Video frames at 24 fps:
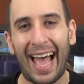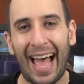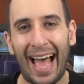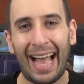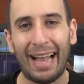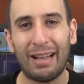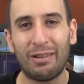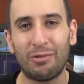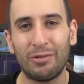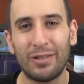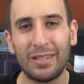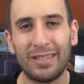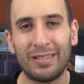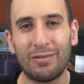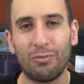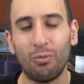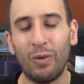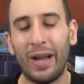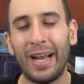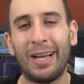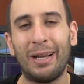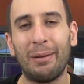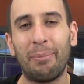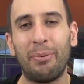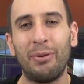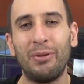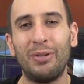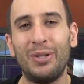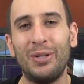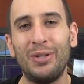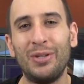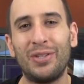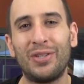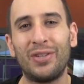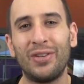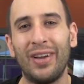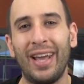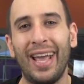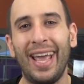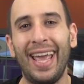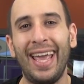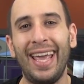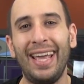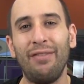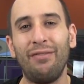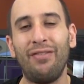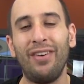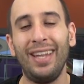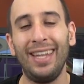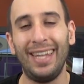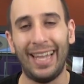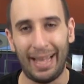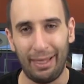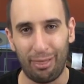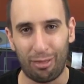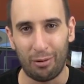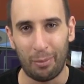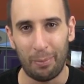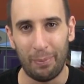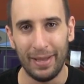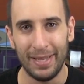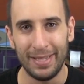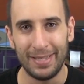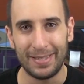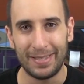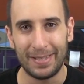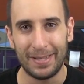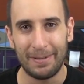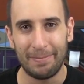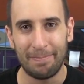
actress, record producer, and philanthropist.